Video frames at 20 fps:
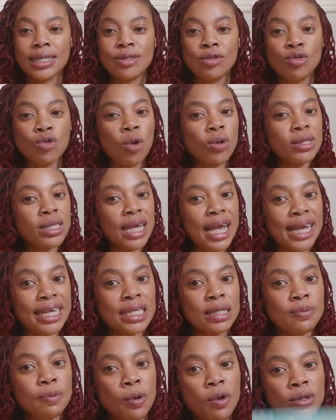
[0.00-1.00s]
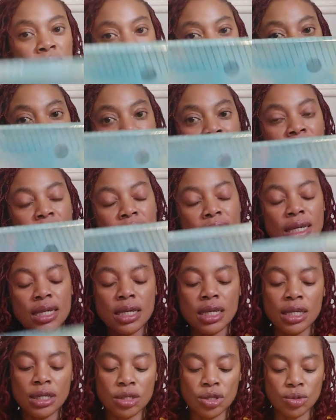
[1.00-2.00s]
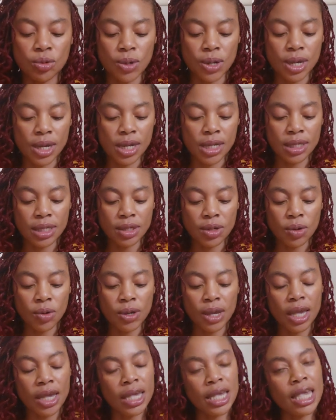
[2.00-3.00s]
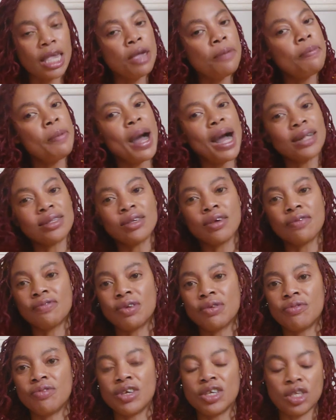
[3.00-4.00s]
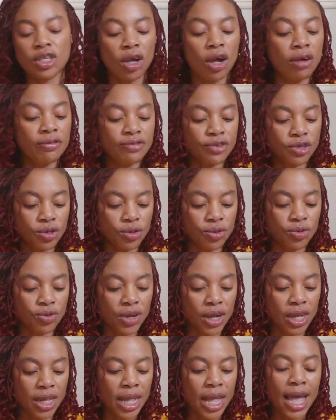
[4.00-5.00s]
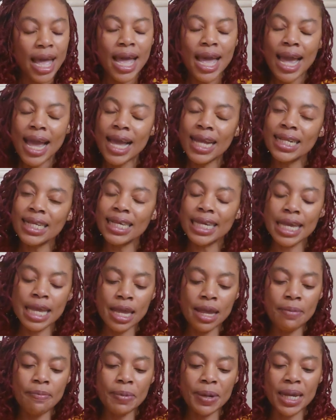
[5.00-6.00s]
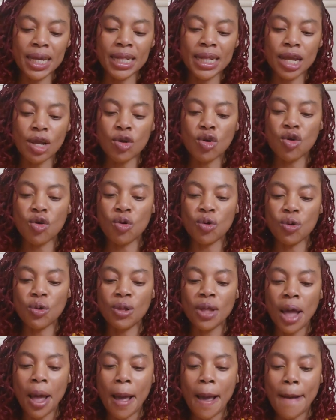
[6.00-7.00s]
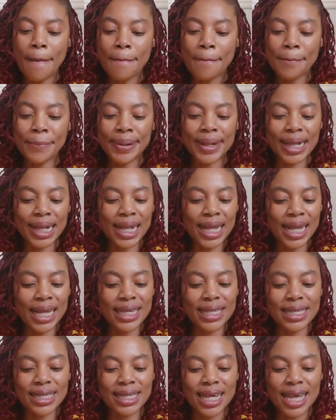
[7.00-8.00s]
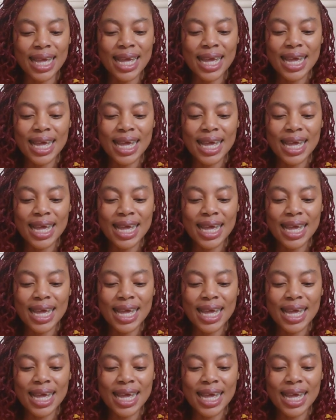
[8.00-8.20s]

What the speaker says: Don't expose this into heat. Okay, keep out of the reach of children and keep in a cool place.